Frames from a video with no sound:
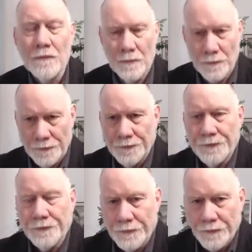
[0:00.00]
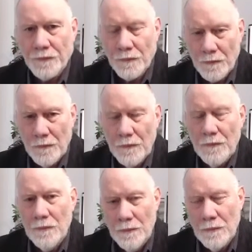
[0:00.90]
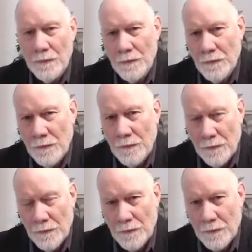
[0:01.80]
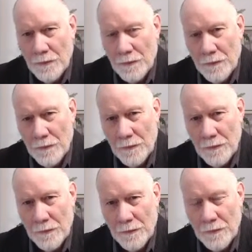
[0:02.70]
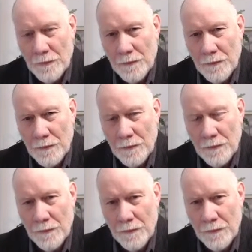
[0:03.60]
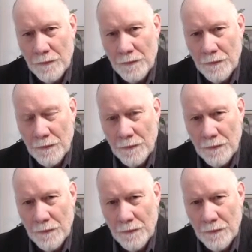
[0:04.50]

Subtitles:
This person isn't speaking.